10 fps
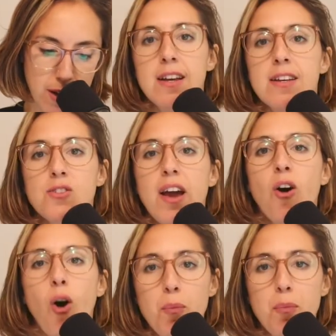So I
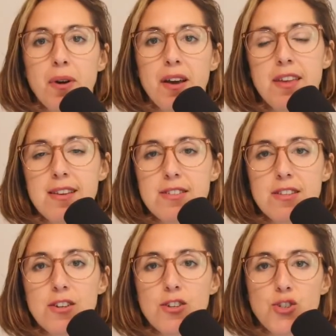hope this
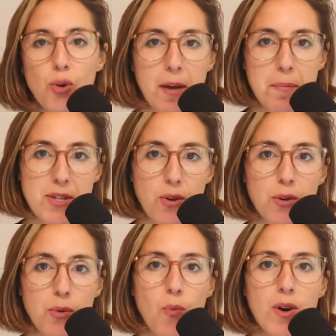short episode
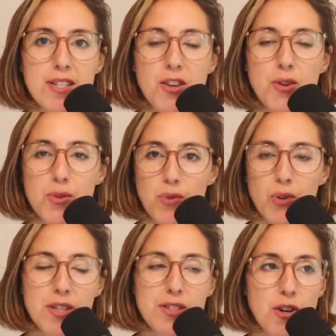was useful
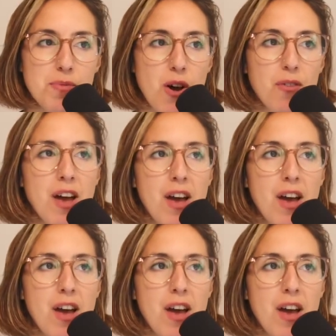in terms of